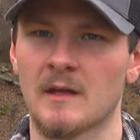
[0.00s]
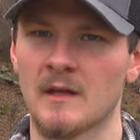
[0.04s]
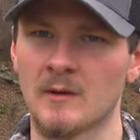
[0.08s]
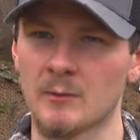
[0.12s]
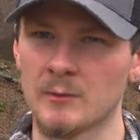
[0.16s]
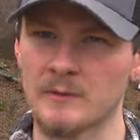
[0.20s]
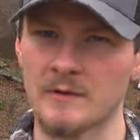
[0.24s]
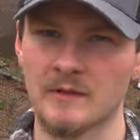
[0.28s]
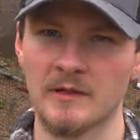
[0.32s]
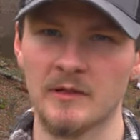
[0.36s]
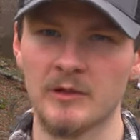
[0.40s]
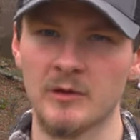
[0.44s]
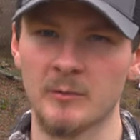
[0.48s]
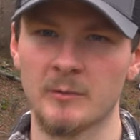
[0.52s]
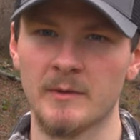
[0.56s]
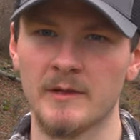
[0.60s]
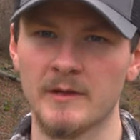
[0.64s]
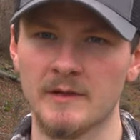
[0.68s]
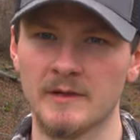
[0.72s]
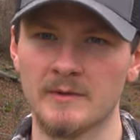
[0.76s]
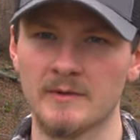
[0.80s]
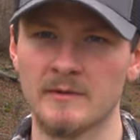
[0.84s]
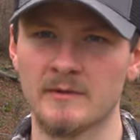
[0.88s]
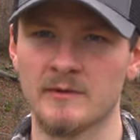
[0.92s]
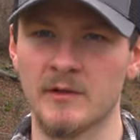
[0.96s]
It was a little
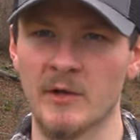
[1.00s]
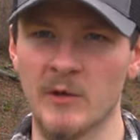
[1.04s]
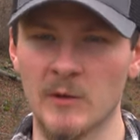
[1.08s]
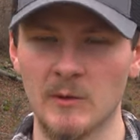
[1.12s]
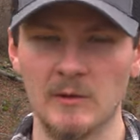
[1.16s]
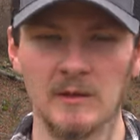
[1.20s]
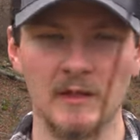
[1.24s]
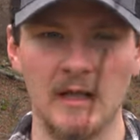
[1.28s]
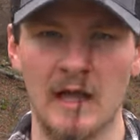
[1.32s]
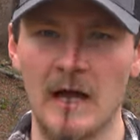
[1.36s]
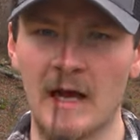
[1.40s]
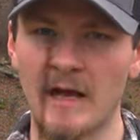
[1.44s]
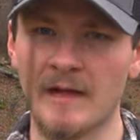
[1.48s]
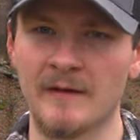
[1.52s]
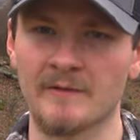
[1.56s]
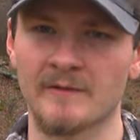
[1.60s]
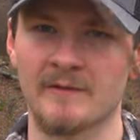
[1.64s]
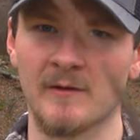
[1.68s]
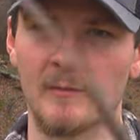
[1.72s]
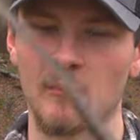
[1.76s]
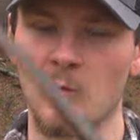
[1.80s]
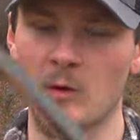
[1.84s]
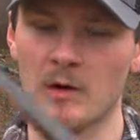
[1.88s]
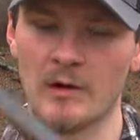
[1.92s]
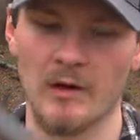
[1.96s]
bit too
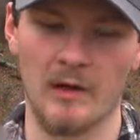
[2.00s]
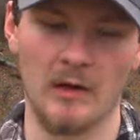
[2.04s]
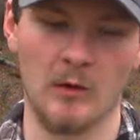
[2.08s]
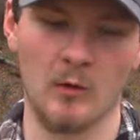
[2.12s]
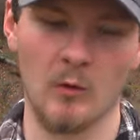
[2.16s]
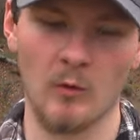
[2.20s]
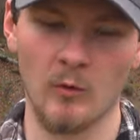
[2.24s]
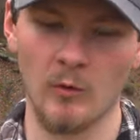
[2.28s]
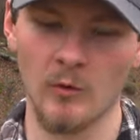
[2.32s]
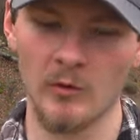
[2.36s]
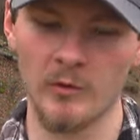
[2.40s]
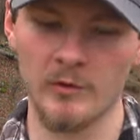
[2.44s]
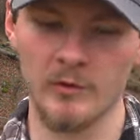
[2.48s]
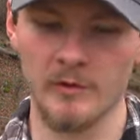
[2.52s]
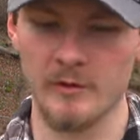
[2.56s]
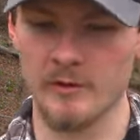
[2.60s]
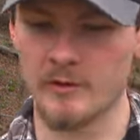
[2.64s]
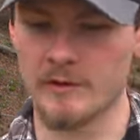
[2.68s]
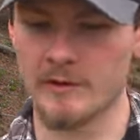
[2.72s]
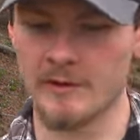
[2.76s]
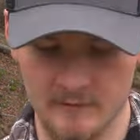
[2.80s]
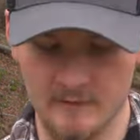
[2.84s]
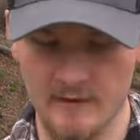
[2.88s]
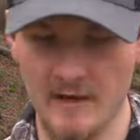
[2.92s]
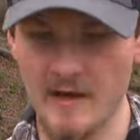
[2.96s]
light from what I
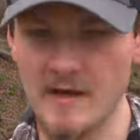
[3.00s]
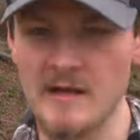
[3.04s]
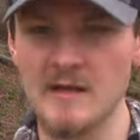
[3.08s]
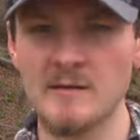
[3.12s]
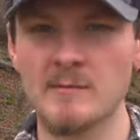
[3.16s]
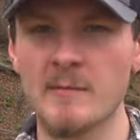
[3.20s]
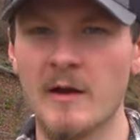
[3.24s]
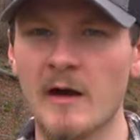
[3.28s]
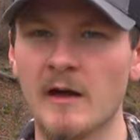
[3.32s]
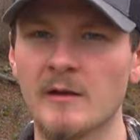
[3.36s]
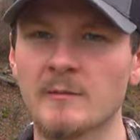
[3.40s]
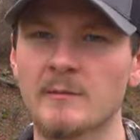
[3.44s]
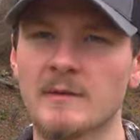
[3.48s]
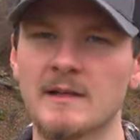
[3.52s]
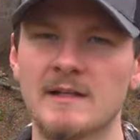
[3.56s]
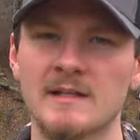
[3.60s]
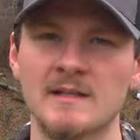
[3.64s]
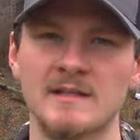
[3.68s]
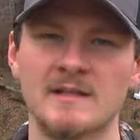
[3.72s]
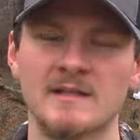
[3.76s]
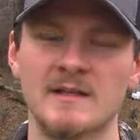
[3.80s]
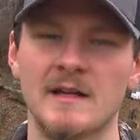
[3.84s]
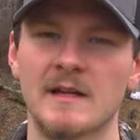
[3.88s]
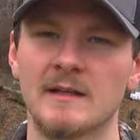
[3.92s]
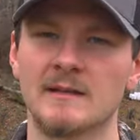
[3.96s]
ordered. They emailed me
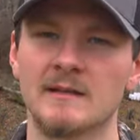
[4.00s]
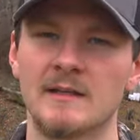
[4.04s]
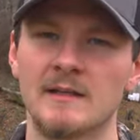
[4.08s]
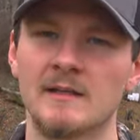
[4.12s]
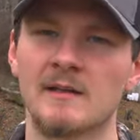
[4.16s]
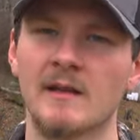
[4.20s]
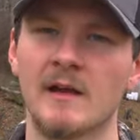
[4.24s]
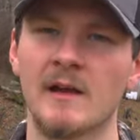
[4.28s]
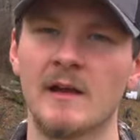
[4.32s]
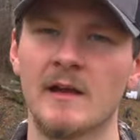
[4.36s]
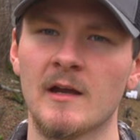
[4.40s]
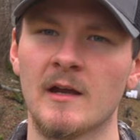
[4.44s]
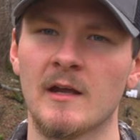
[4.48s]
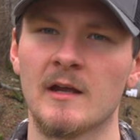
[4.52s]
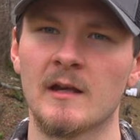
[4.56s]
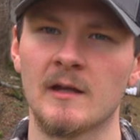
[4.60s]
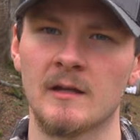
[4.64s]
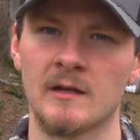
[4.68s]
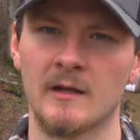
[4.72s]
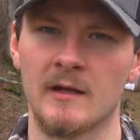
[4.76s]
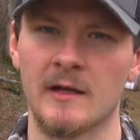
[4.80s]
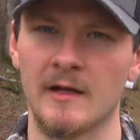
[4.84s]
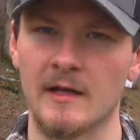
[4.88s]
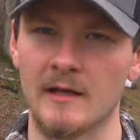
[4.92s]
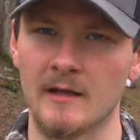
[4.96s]
and said that they
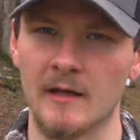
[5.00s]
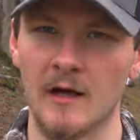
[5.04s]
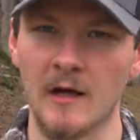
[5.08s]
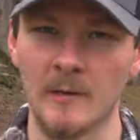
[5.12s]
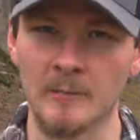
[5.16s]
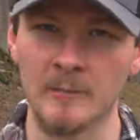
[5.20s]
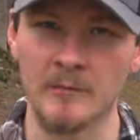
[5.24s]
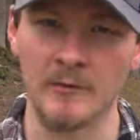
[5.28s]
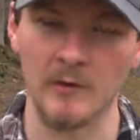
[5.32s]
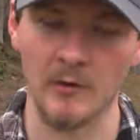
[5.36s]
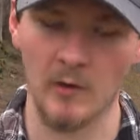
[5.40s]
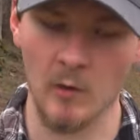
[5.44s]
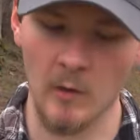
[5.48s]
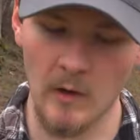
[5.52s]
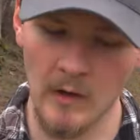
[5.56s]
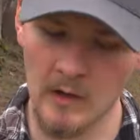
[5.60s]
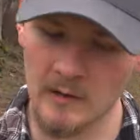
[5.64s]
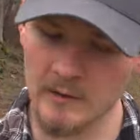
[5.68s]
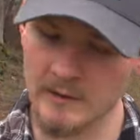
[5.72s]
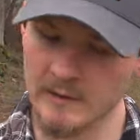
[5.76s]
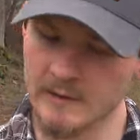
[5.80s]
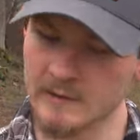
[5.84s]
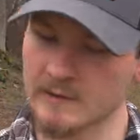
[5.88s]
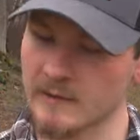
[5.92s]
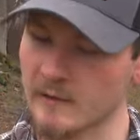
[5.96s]
had upped their
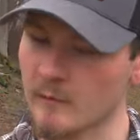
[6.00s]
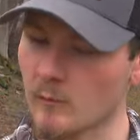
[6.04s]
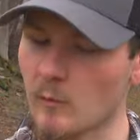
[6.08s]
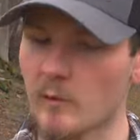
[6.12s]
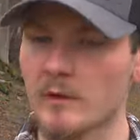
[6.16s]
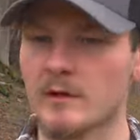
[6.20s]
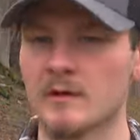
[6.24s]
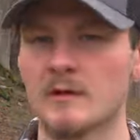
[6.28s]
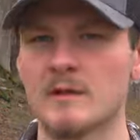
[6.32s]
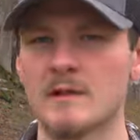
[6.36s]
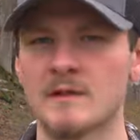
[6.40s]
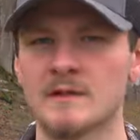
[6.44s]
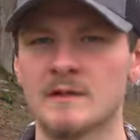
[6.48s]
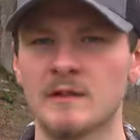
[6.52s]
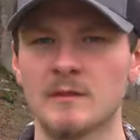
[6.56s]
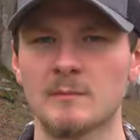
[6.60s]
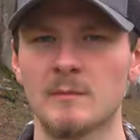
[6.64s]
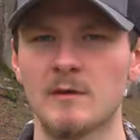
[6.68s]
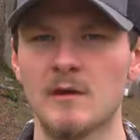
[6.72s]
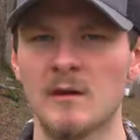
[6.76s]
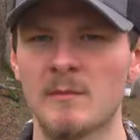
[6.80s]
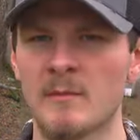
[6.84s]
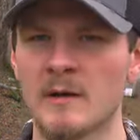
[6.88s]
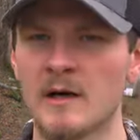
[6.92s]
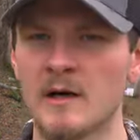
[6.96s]
quality and they wanted to
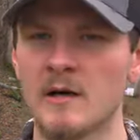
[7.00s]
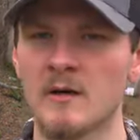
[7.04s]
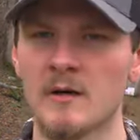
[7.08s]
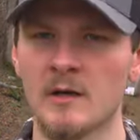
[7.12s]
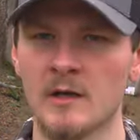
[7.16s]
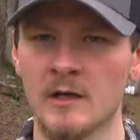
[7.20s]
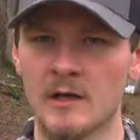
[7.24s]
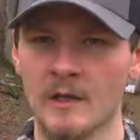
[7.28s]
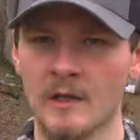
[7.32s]
send me a bow.